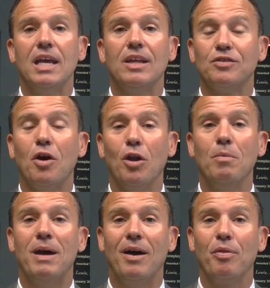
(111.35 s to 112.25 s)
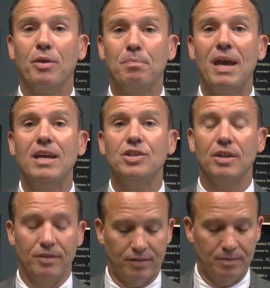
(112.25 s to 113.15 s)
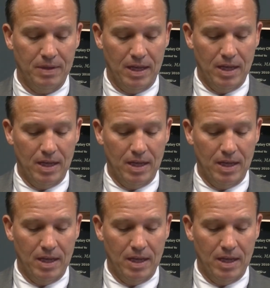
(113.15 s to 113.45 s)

it's all about the patients.